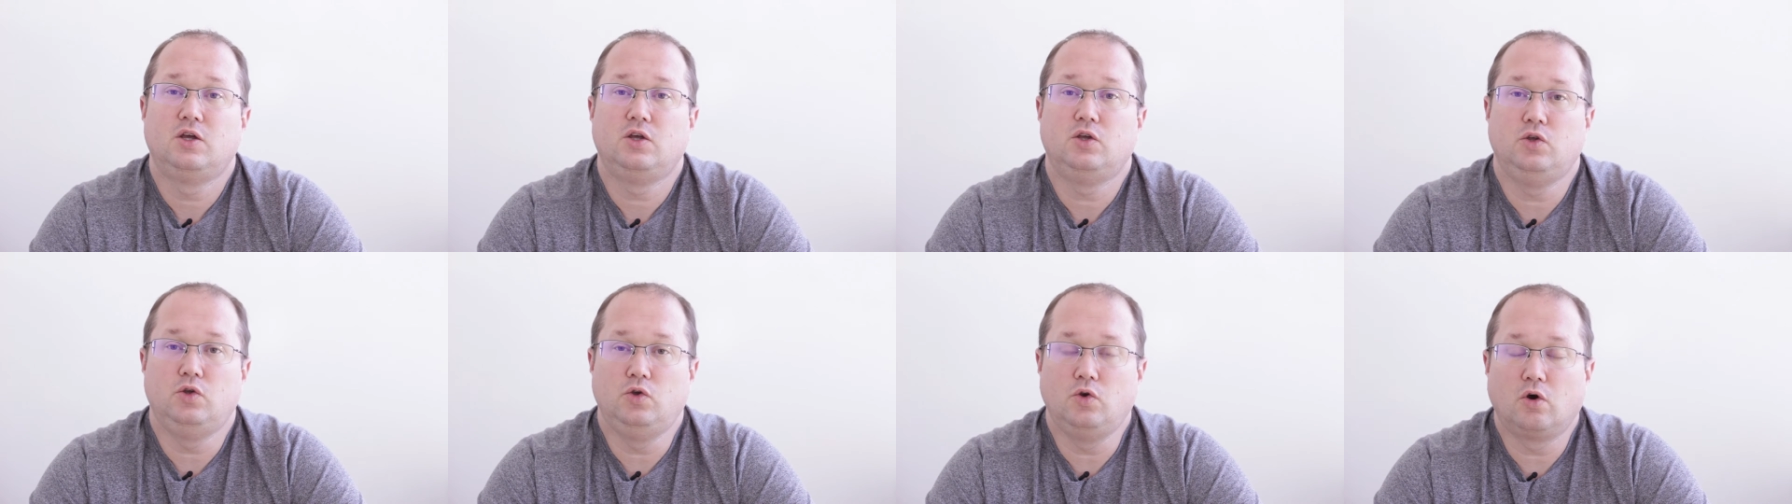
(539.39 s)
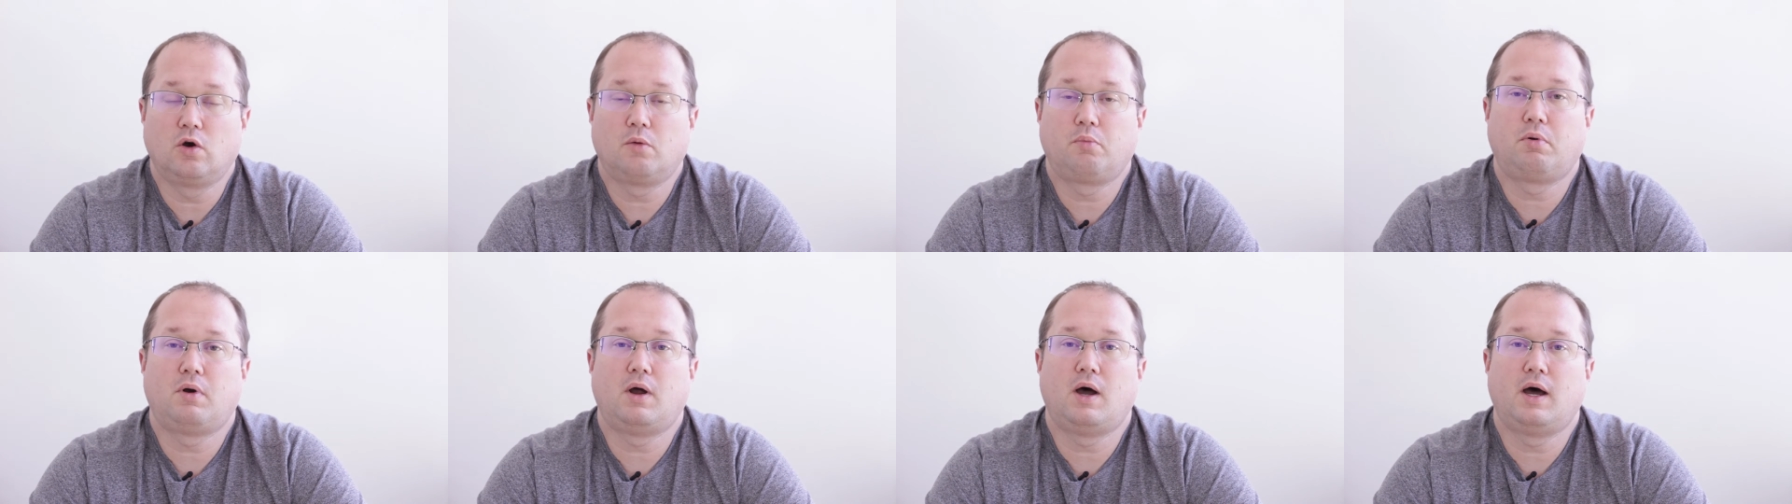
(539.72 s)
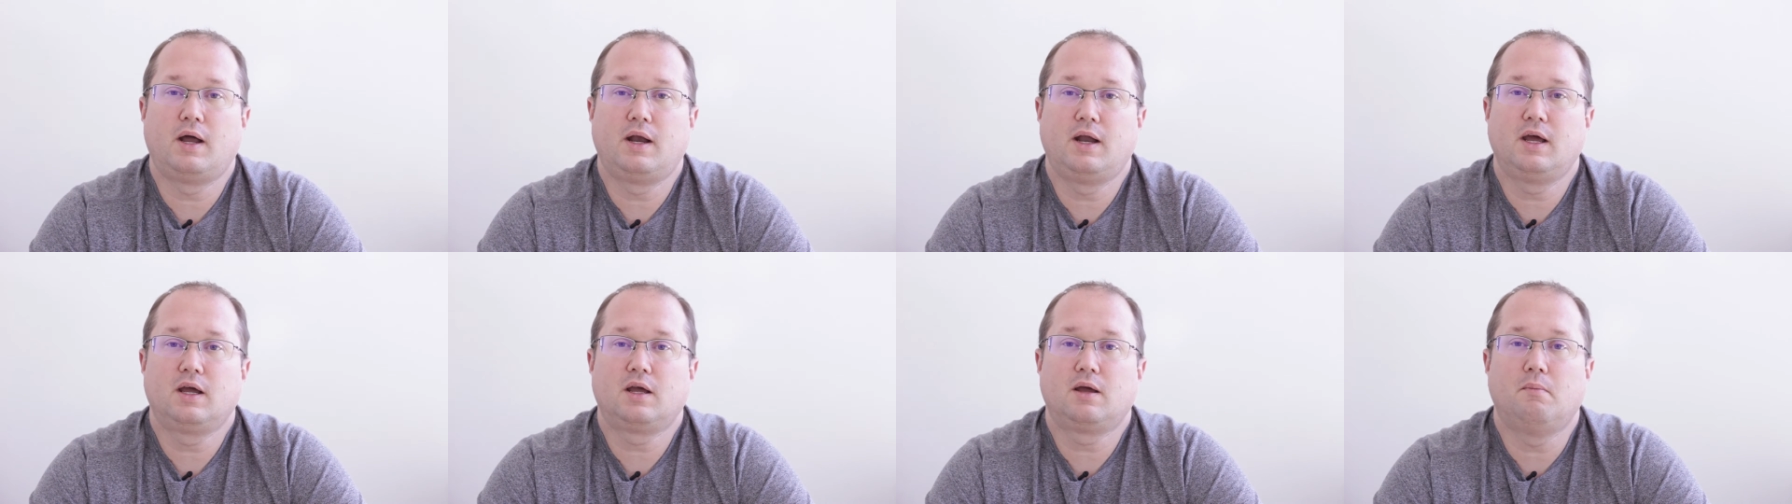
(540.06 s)
your
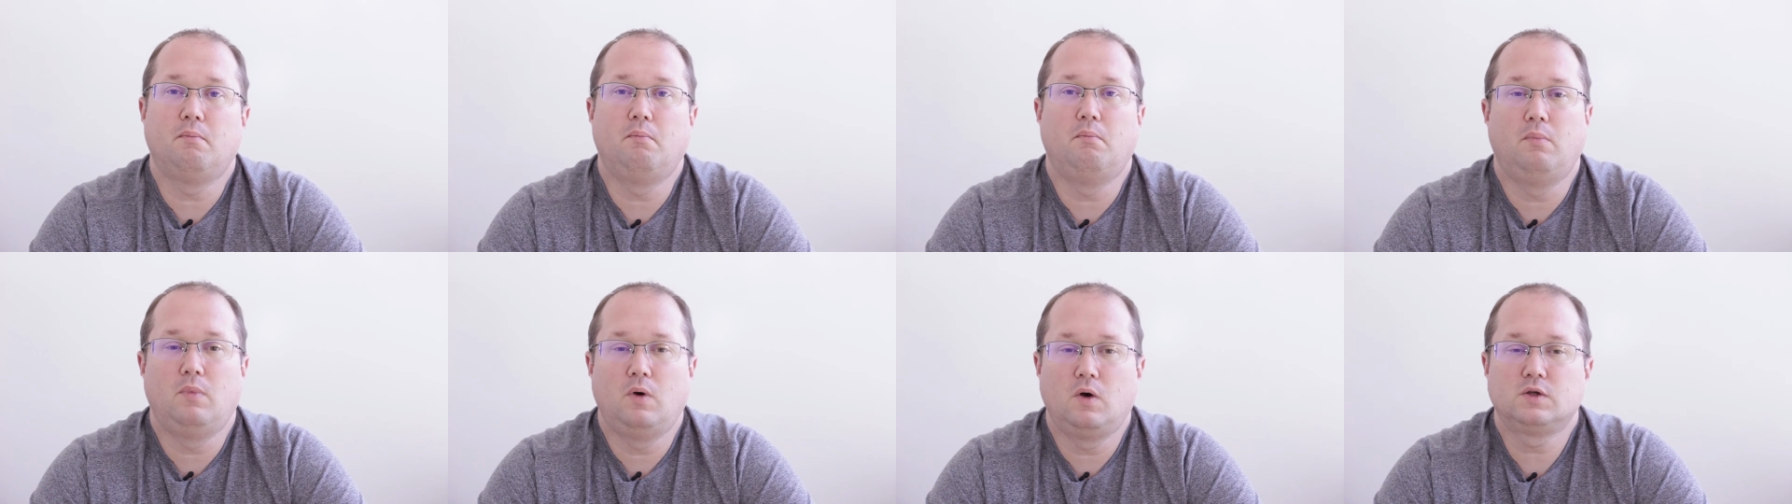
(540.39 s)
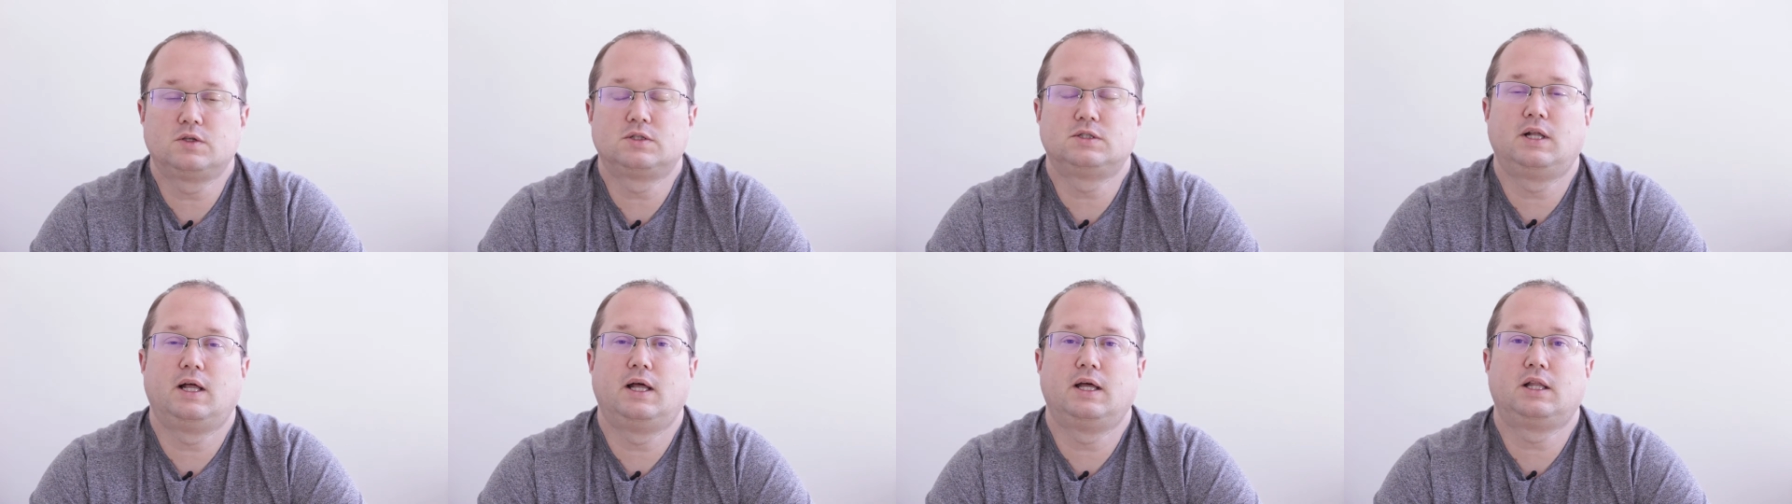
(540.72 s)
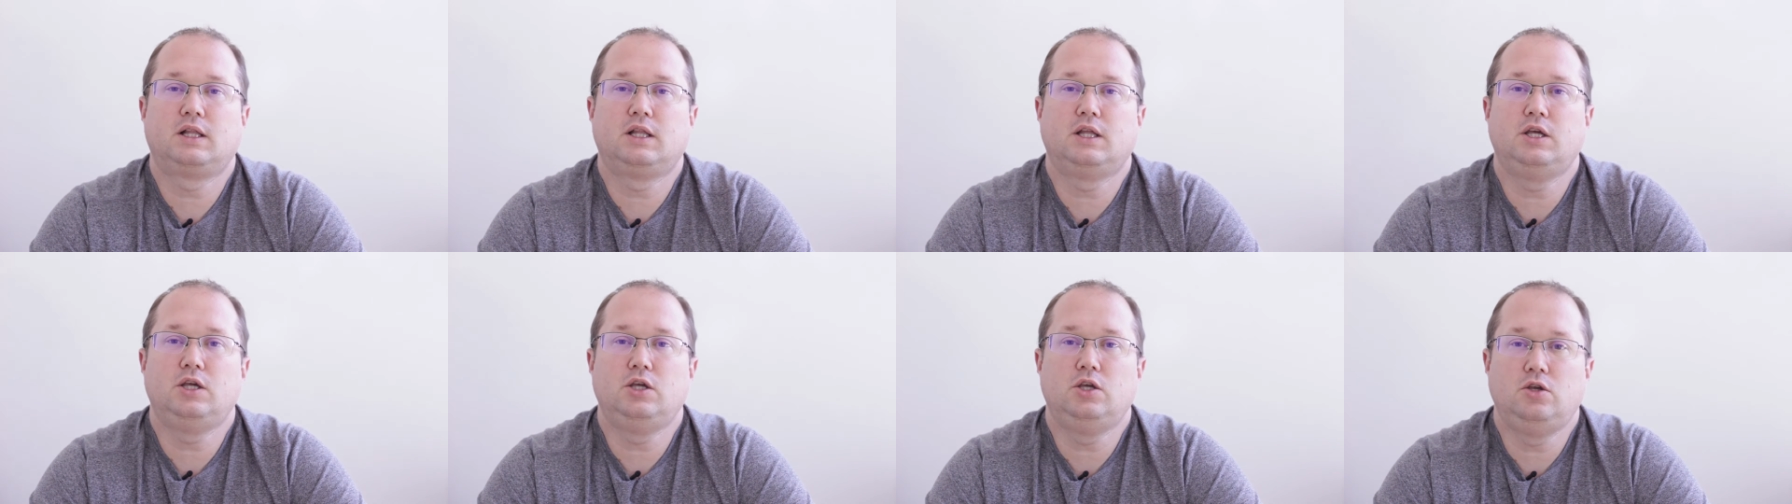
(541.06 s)
product, most
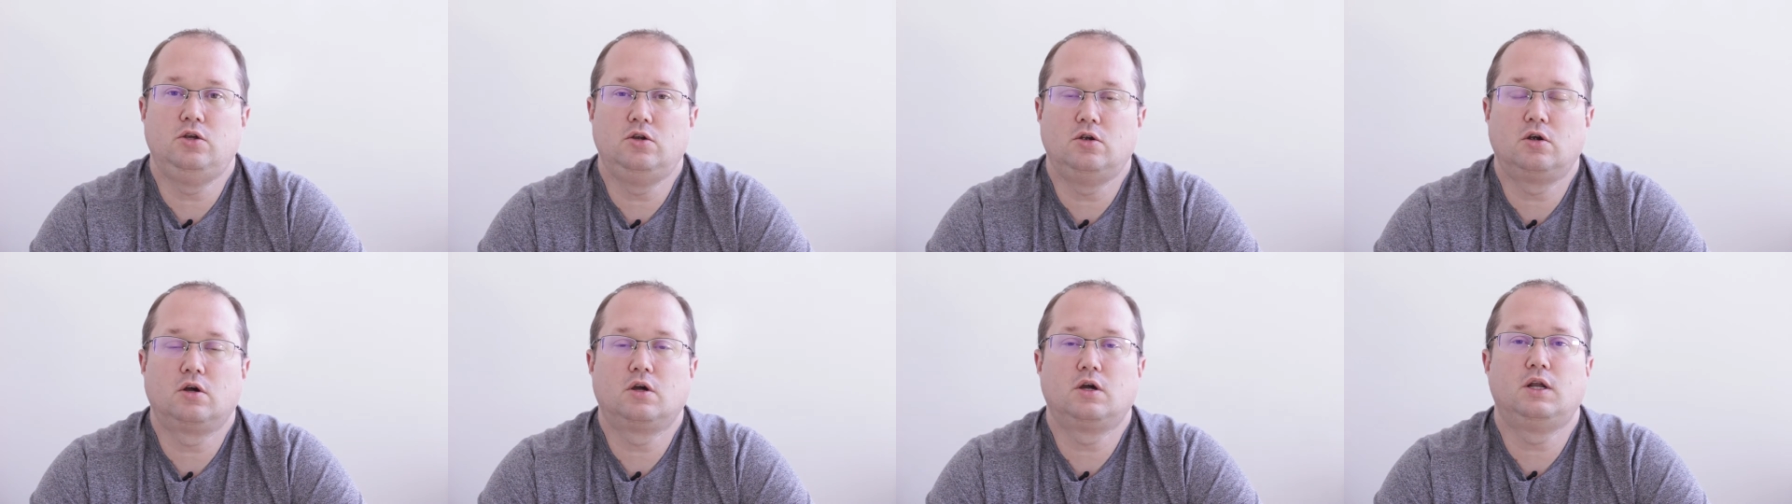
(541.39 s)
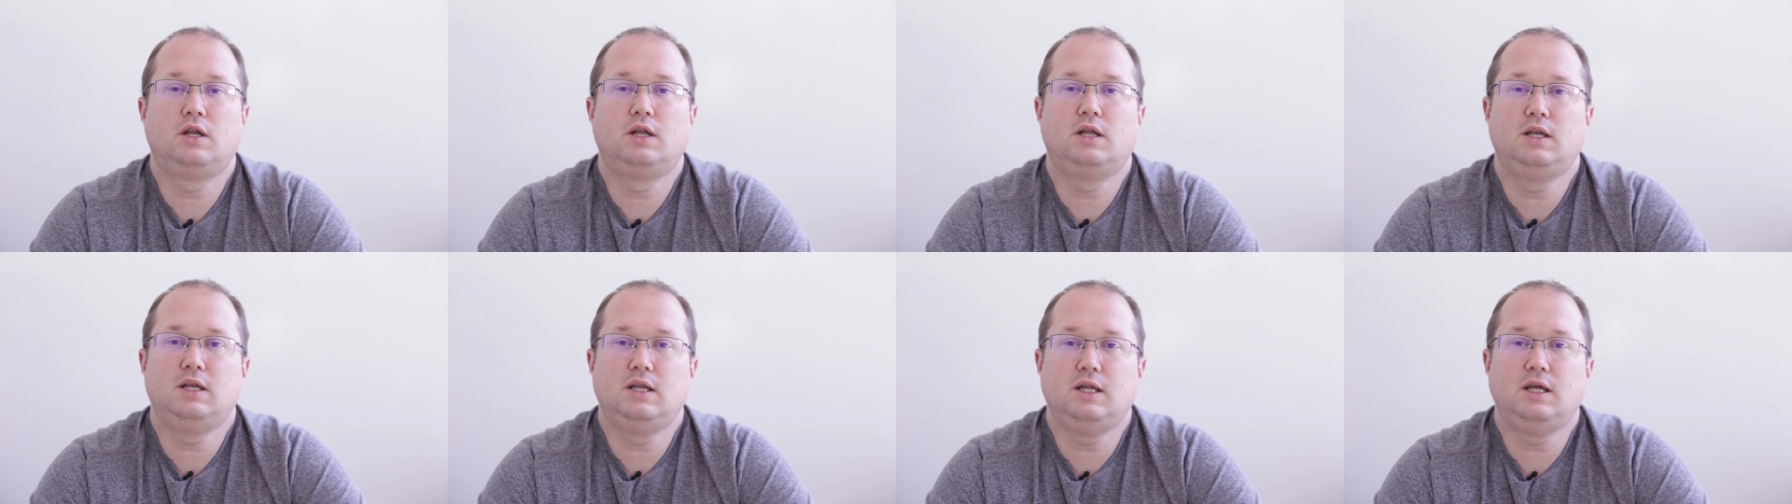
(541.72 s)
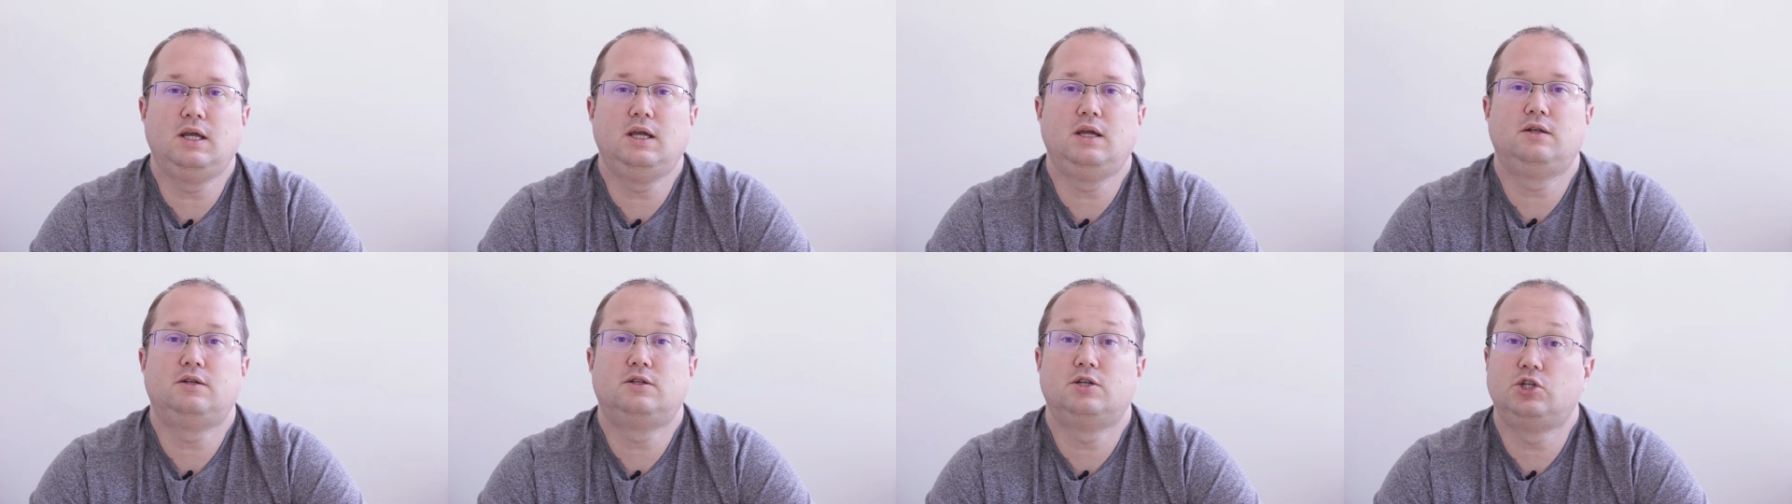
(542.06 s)
likely you're gonna
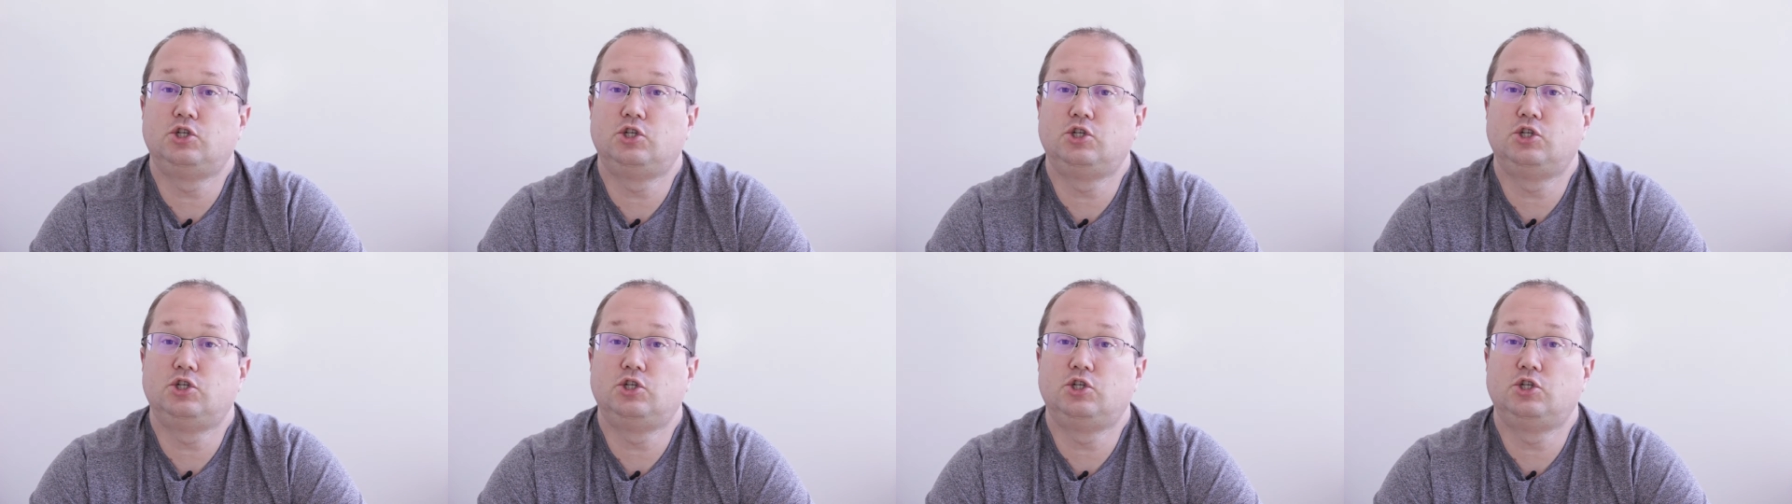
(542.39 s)
need